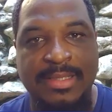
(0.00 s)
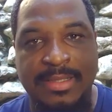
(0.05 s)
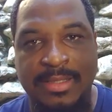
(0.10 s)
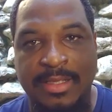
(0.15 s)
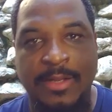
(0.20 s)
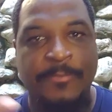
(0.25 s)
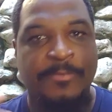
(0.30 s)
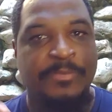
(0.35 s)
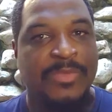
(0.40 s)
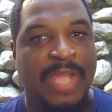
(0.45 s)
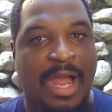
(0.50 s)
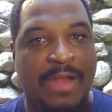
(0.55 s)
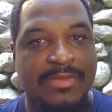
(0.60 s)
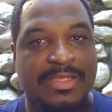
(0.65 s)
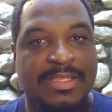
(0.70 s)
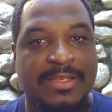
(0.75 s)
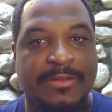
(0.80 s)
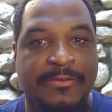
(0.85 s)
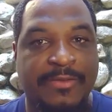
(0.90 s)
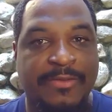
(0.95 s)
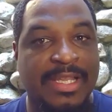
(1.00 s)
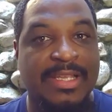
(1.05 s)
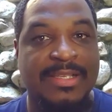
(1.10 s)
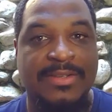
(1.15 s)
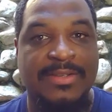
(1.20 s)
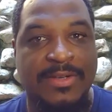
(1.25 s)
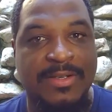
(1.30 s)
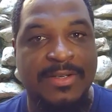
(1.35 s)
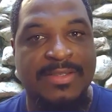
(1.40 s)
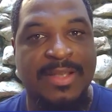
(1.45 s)
And obviously
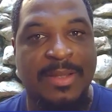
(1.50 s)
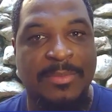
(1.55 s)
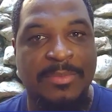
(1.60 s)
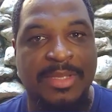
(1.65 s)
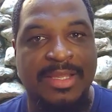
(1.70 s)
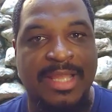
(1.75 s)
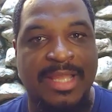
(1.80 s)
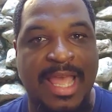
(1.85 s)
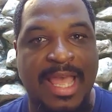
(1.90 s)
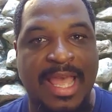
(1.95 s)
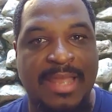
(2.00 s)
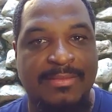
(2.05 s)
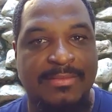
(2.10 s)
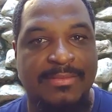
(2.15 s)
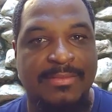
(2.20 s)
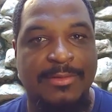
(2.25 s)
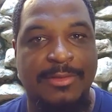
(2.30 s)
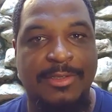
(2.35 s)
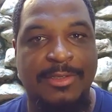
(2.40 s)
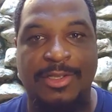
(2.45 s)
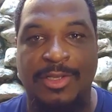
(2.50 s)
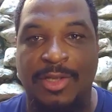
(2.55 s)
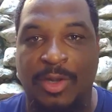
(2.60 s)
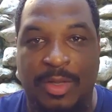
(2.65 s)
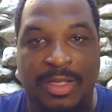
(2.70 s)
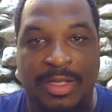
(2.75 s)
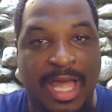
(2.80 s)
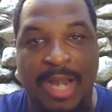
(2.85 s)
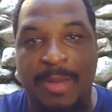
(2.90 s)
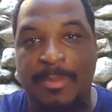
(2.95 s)
fees are something that, a
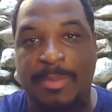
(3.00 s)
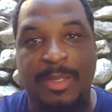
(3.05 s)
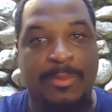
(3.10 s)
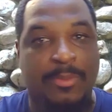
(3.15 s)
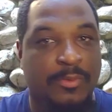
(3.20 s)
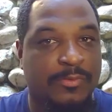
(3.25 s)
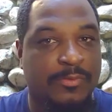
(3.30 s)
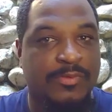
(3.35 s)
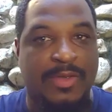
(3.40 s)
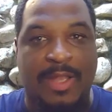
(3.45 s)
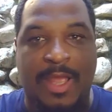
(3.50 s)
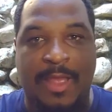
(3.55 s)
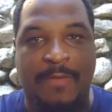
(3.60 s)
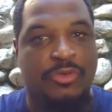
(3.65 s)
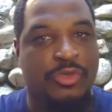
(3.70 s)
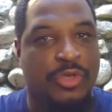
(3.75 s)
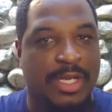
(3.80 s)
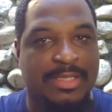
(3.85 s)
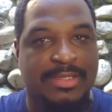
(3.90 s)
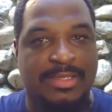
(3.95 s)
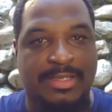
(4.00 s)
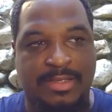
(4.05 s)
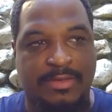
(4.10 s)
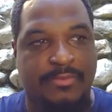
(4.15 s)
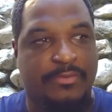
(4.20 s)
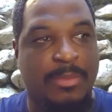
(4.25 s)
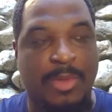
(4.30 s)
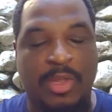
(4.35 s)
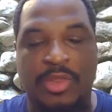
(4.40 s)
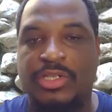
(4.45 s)
lot of people have
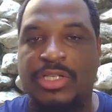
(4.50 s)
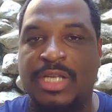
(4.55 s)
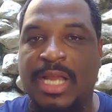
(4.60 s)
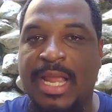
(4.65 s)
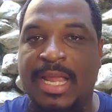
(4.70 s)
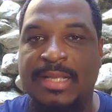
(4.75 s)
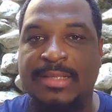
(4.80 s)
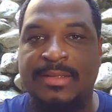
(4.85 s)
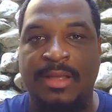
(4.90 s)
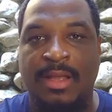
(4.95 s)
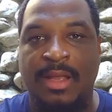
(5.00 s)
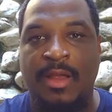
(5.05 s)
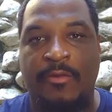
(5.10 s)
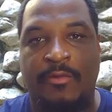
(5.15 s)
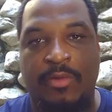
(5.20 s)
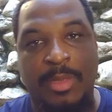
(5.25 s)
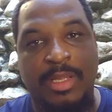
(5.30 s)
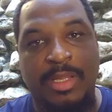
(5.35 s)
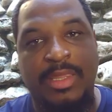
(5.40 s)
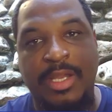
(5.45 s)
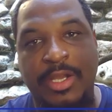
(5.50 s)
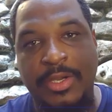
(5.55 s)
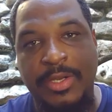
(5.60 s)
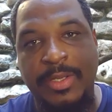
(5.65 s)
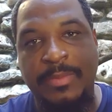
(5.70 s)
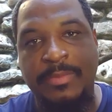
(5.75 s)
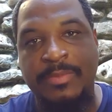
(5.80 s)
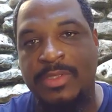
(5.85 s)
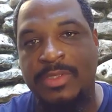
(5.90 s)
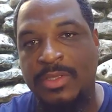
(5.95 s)
transitioned from other chains, from
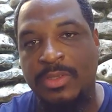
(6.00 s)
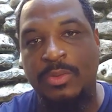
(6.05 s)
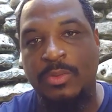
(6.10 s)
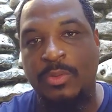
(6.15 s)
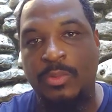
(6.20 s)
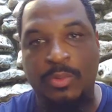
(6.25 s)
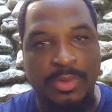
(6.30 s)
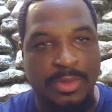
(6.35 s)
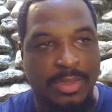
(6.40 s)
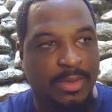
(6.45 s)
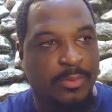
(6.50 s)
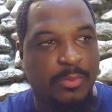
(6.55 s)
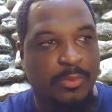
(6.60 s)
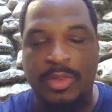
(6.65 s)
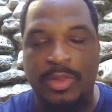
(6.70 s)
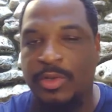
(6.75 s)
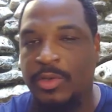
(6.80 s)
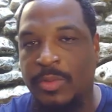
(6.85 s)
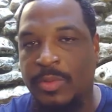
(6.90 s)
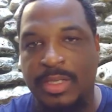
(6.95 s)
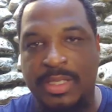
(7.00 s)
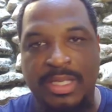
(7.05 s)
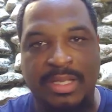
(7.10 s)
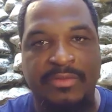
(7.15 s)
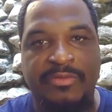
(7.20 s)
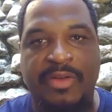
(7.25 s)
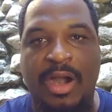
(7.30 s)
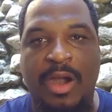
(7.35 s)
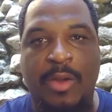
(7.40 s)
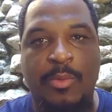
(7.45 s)
Ethereum to, whether you're in
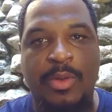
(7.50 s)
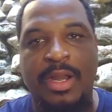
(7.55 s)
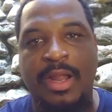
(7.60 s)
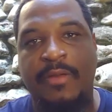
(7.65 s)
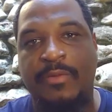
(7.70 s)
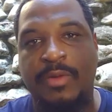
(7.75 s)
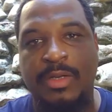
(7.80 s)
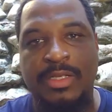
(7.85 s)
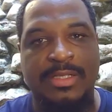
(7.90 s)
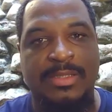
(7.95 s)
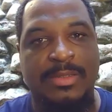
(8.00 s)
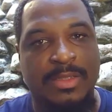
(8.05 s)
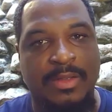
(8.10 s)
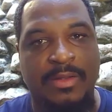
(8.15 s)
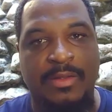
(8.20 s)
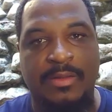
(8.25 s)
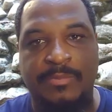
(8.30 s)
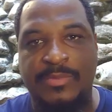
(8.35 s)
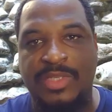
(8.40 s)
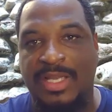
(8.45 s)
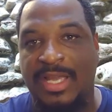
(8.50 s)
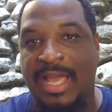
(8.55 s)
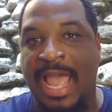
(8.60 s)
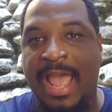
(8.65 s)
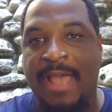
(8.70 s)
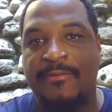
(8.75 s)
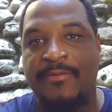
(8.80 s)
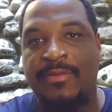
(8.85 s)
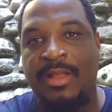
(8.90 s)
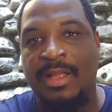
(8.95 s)
DeFi or whatever, just to
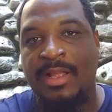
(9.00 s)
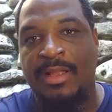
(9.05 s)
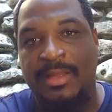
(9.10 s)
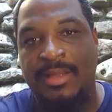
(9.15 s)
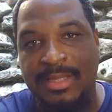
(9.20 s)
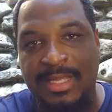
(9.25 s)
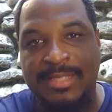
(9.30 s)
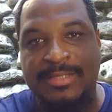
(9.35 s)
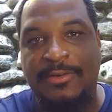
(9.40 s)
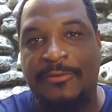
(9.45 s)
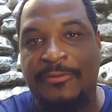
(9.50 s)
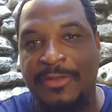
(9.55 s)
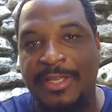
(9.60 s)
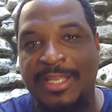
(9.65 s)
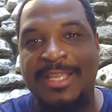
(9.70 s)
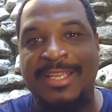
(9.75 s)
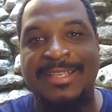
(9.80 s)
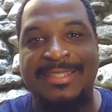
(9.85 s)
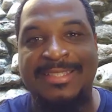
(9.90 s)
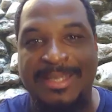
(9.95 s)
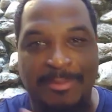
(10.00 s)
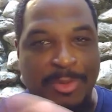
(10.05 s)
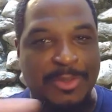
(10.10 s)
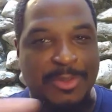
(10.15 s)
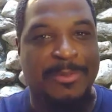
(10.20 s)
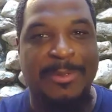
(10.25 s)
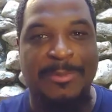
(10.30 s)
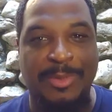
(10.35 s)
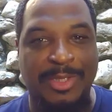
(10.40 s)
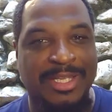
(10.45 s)
have lesser fees. And
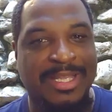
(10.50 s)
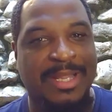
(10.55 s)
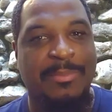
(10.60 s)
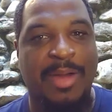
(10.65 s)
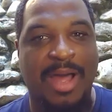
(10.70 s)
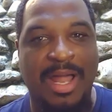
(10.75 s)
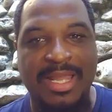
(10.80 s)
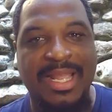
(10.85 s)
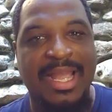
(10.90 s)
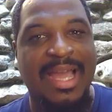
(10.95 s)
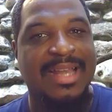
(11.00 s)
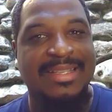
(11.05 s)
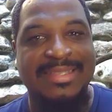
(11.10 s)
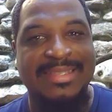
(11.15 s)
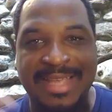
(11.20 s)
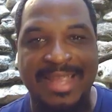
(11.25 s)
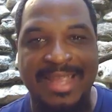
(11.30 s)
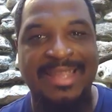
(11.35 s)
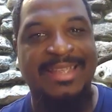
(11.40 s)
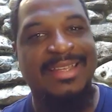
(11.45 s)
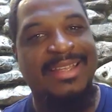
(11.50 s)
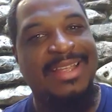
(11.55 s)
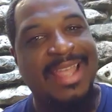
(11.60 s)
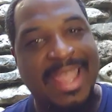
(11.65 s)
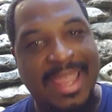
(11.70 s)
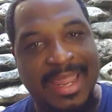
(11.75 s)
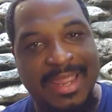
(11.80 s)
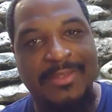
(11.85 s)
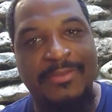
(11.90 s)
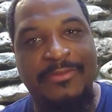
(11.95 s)
most people look at Polygon and say,
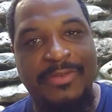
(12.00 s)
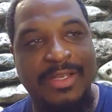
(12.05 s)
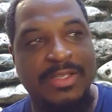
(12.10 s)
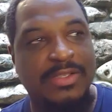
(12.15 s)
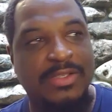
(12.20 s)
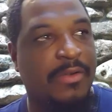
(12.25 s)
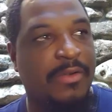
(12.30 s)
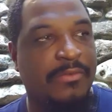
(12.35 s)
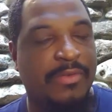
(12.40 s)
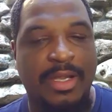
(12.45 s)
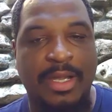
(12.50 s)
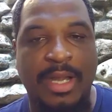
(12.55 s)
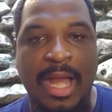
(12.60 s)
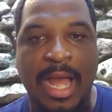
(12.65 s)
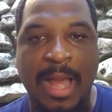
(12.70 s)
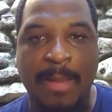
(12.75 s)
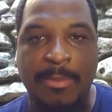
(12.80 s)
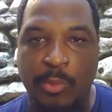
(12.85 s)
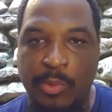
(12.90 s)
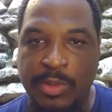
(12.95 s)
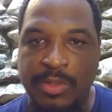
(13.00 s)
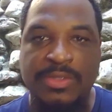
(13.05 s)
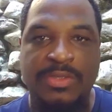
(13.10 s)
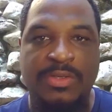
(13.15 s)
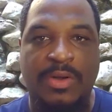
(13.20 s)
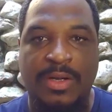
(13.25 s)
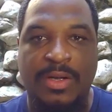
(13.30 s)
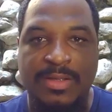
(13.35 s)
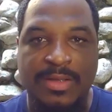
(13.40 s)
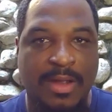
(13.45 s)
hey, the fees aren't very high. But when you
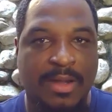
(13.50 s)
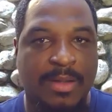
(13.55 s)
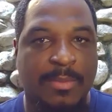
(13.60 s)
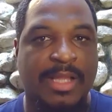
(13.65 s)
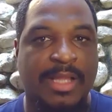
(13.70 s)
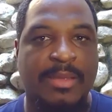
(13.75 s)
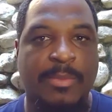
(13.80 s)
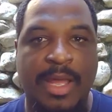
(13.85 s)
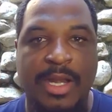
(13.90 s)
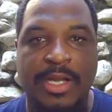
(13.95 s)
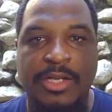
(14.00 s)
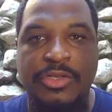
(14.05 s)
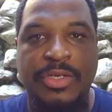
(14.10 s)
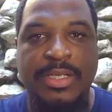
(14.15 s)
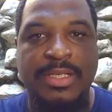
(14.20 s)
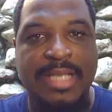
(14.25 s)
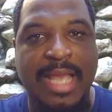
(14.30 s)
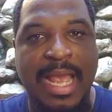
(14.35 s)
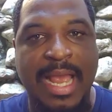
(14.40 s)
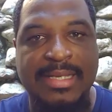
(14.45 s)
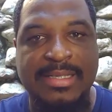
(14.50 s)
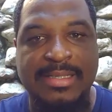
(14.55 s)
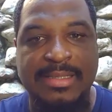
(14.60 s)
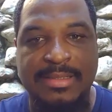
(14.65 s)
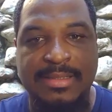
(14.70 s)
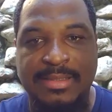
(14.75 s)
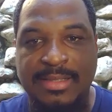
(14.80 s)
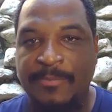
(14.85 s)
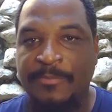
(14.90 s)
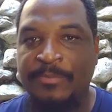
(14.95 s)
start talking about the amount of
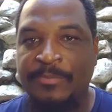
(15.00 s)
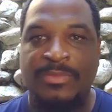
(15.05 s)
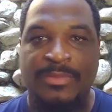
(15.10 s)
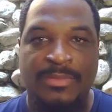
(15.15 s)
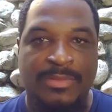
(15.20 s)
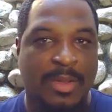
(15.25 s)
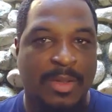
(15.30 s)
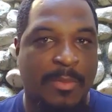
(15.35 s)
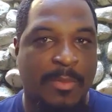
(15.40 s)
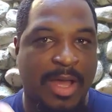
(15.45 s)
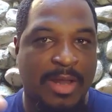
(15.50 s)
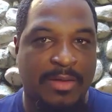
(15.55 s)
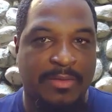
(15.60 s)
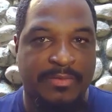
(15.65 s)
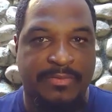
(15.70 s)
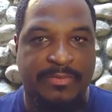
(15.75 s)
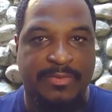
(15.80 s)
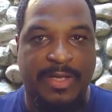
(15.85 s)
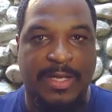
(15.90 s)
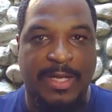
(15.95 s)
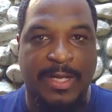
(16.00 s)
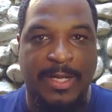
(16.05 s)
transactions, the amount of